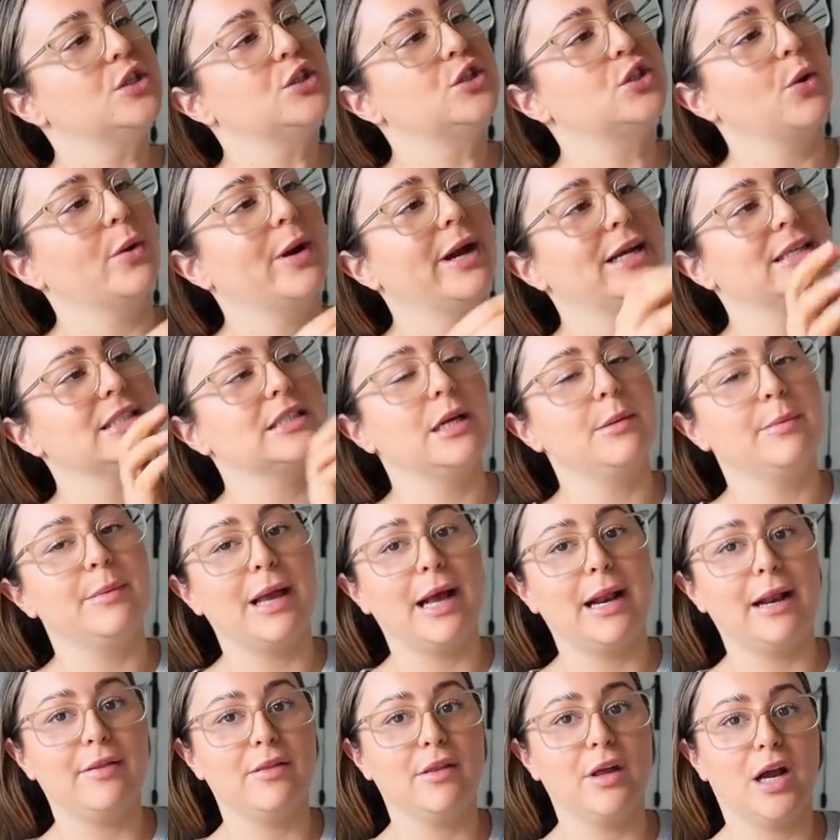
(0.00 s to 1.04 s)
So I ended up
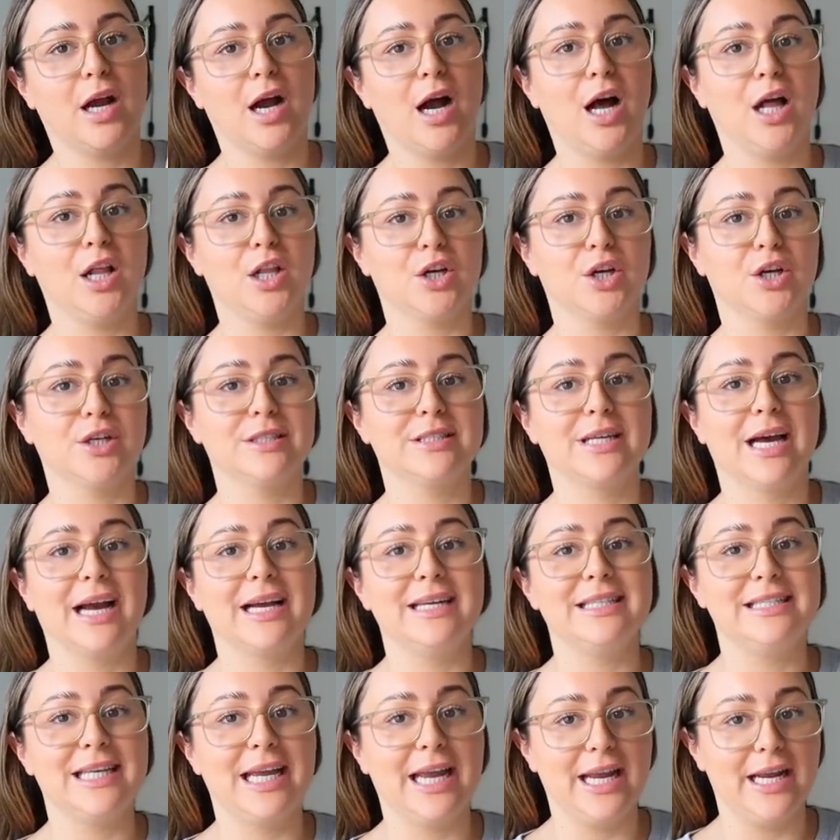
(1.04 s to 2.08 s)
getting the color
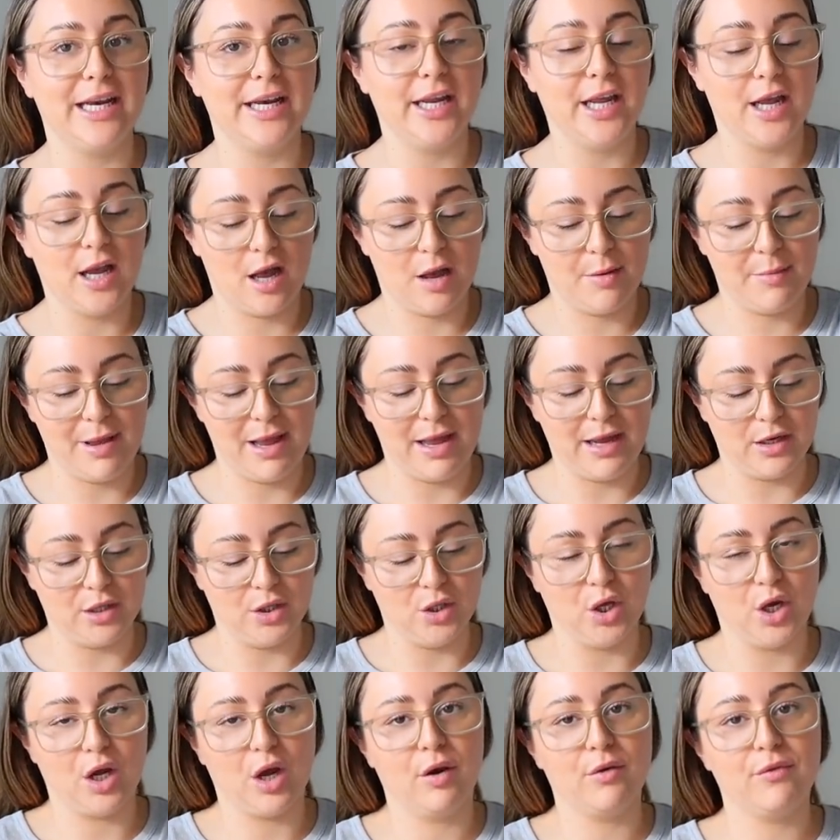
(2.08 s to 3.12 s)
Titanium
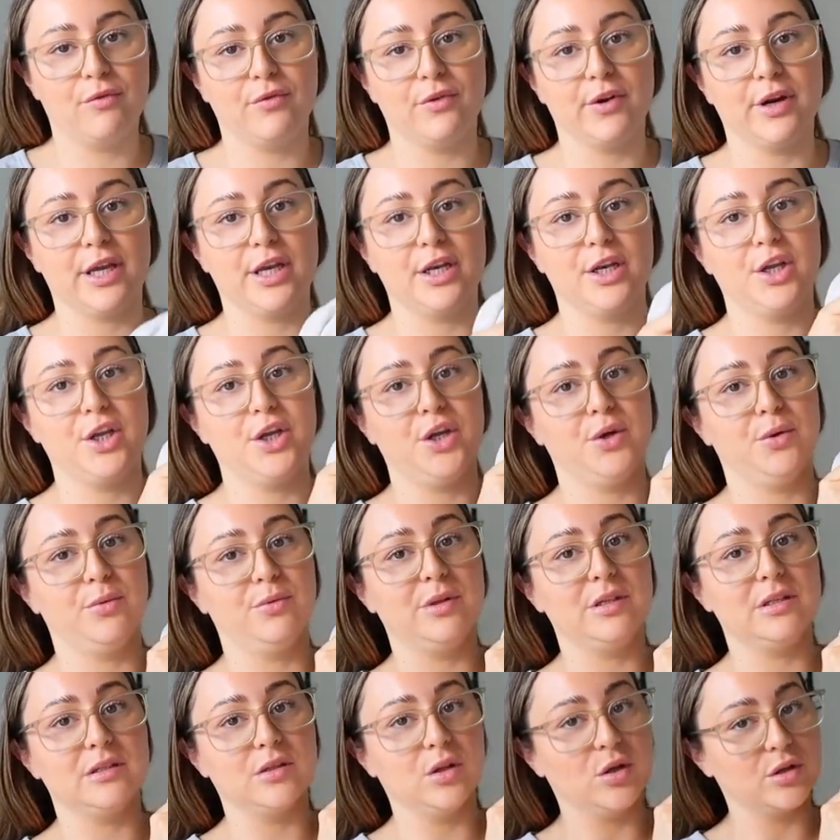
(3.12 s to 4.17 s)
and look how freaking
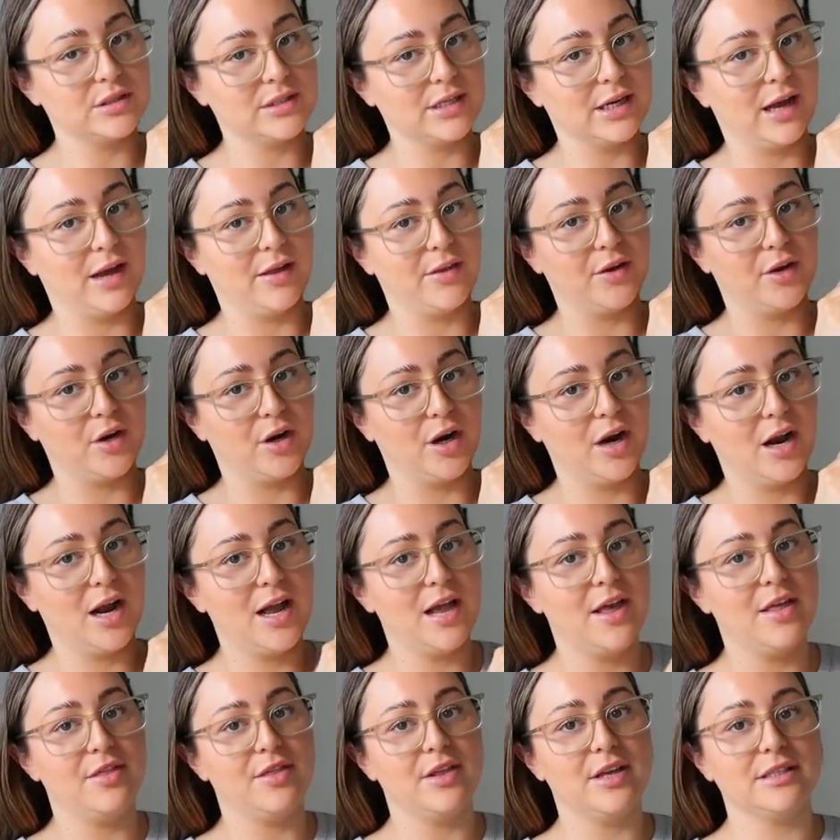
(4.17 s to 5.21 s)
cute these look together.
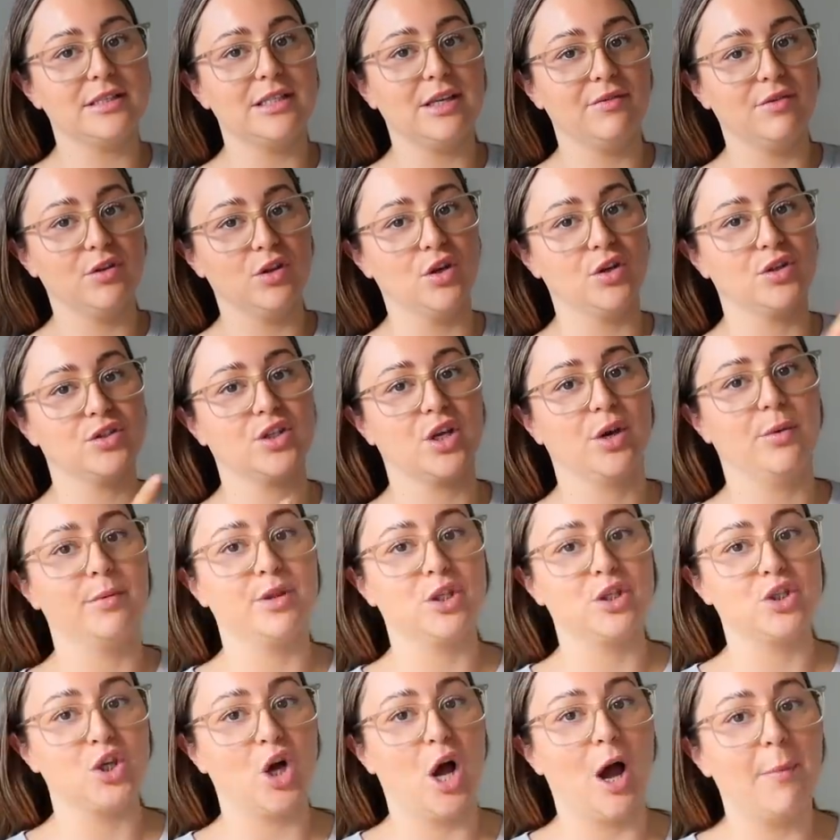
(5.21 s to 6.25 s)
This even looks good
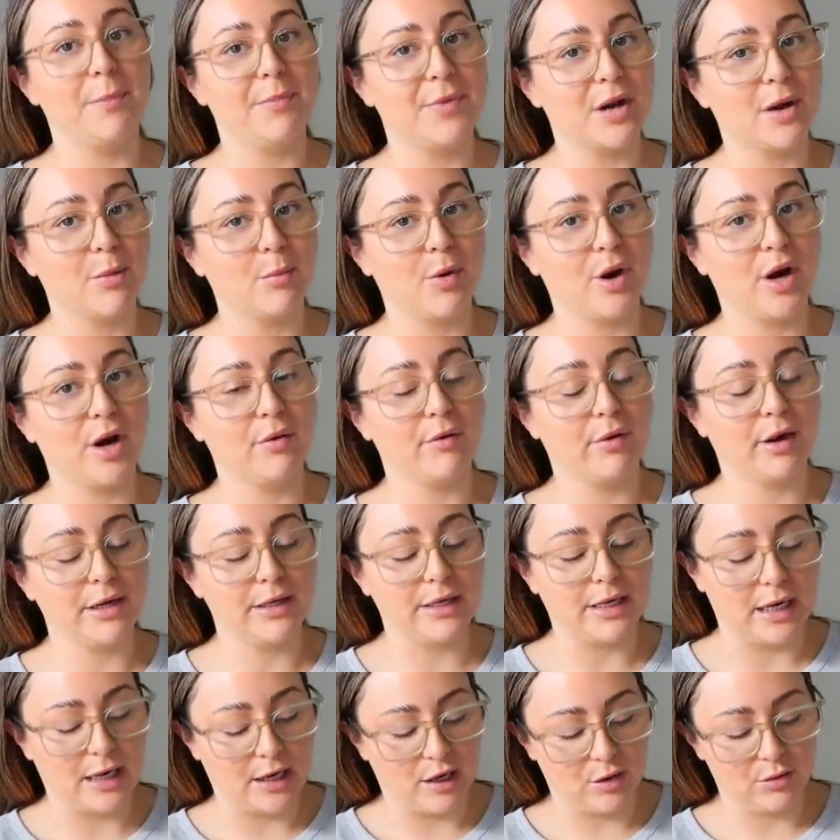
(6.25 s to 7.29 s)
with the top that I'm wearing
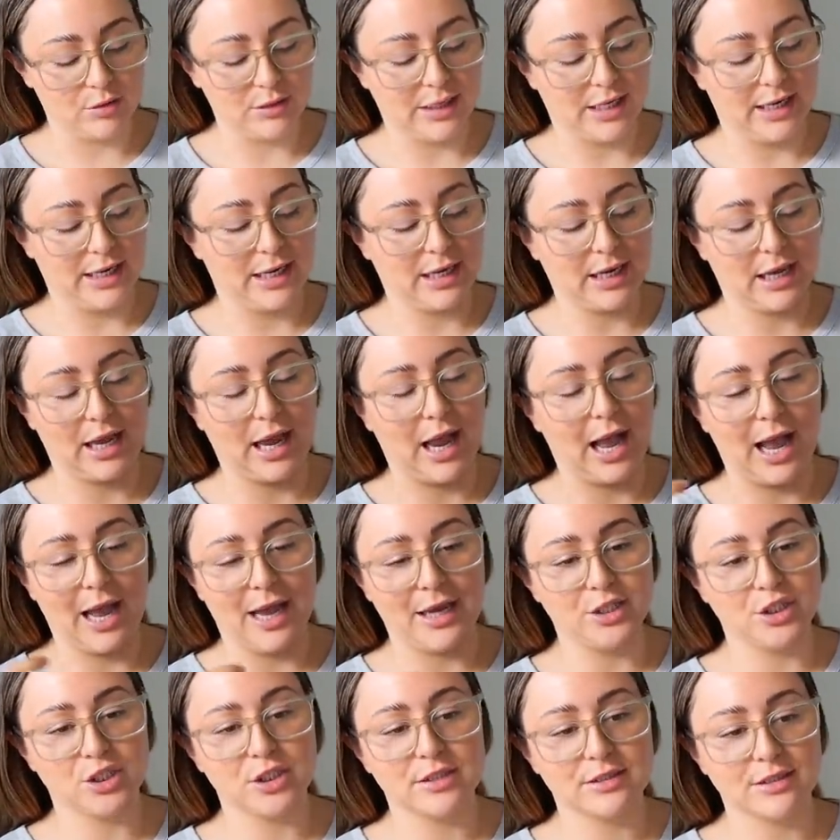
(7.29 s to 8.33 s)
right now. Like
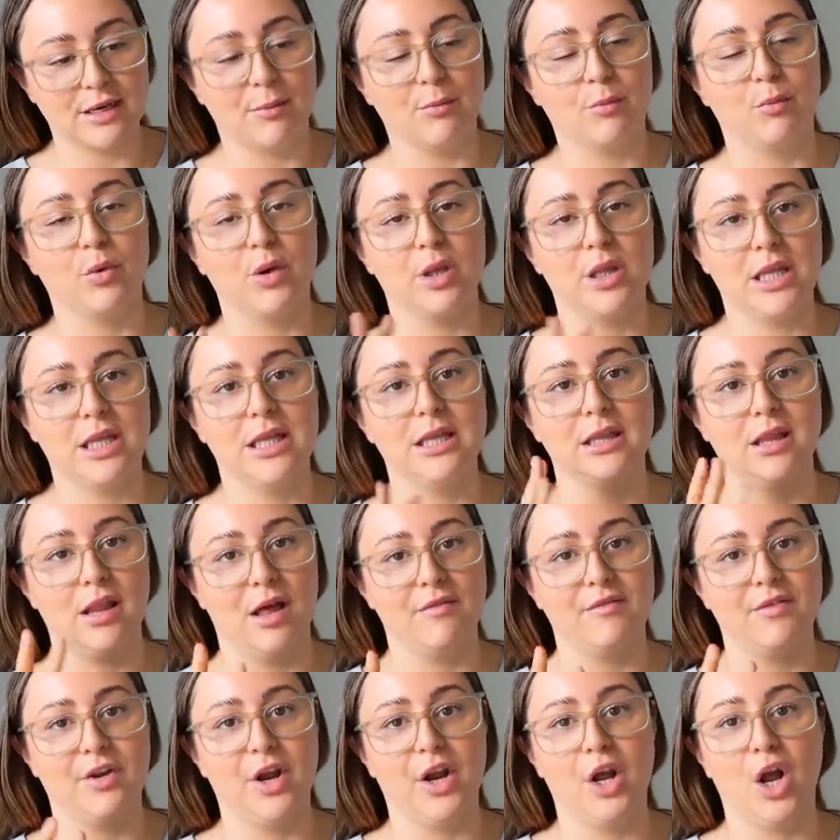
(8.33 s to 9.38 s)
I just, I'm really
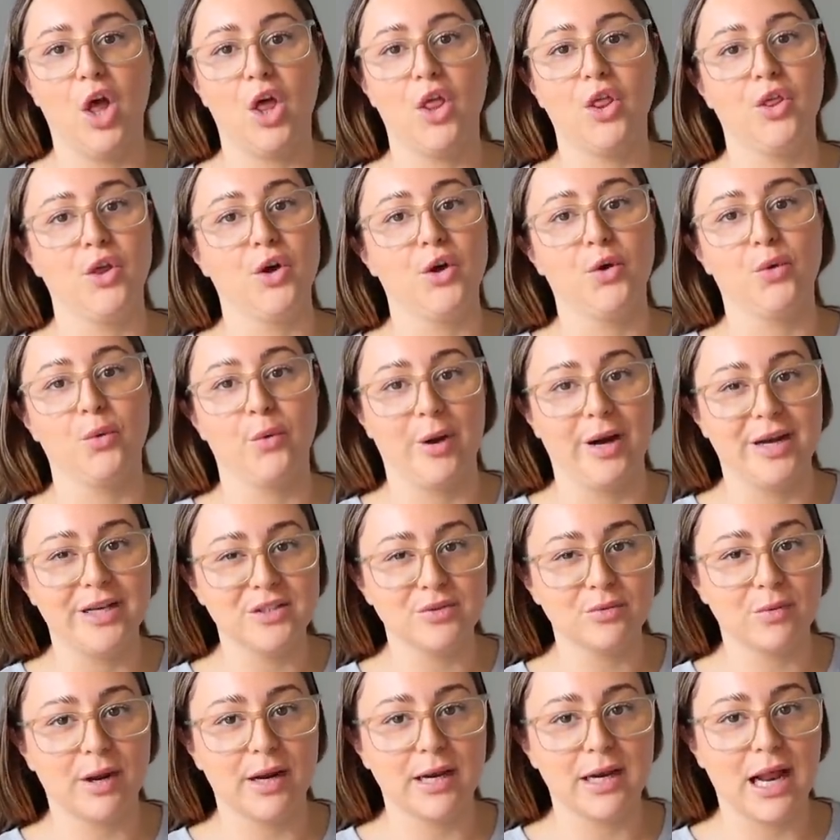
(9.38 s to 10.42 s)
loving the
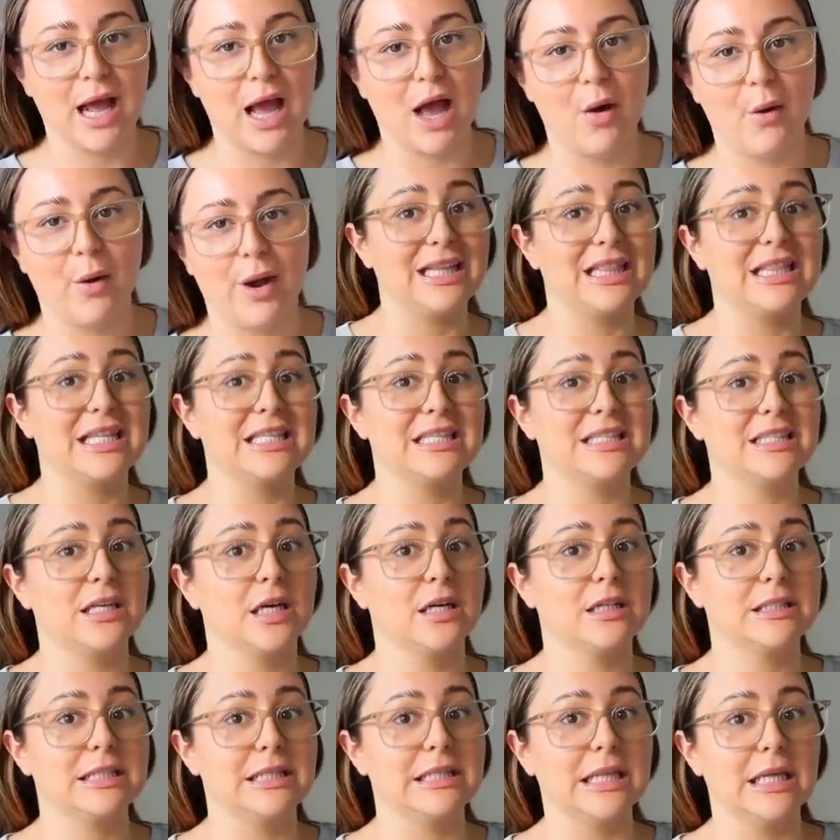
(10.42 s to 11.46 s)
grays right now. Like this
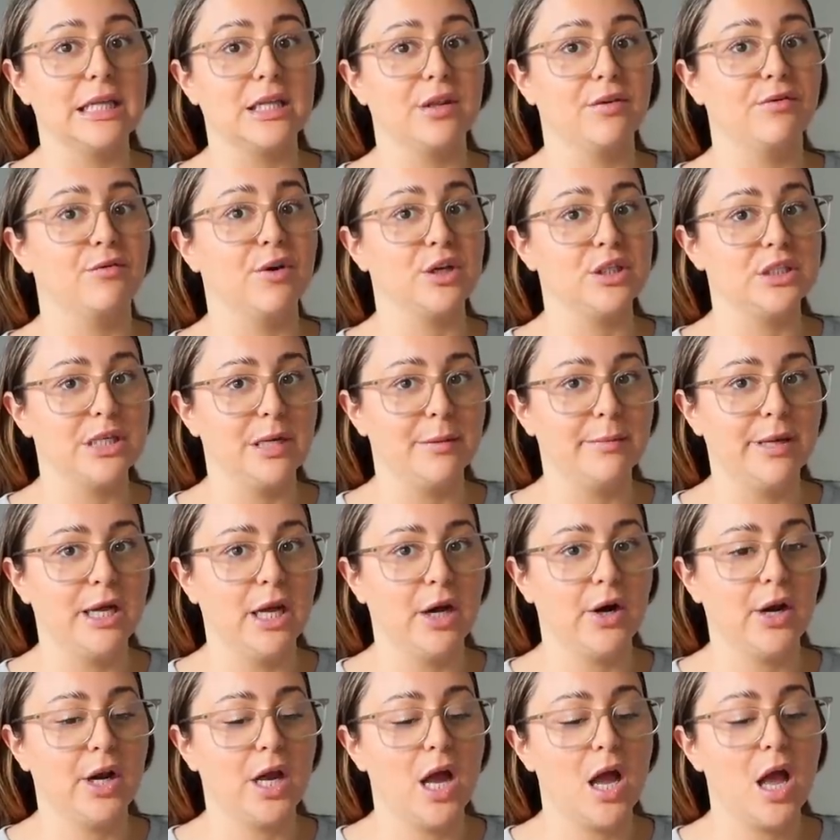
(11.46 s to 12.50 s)
tucks in like the front
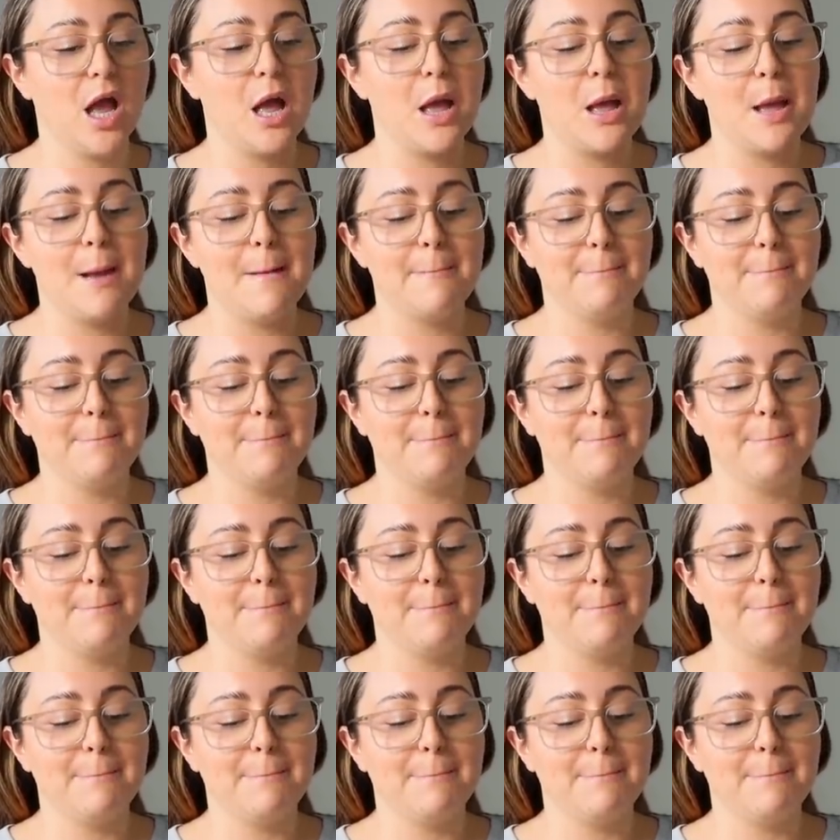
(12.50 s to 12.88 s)
tummy area.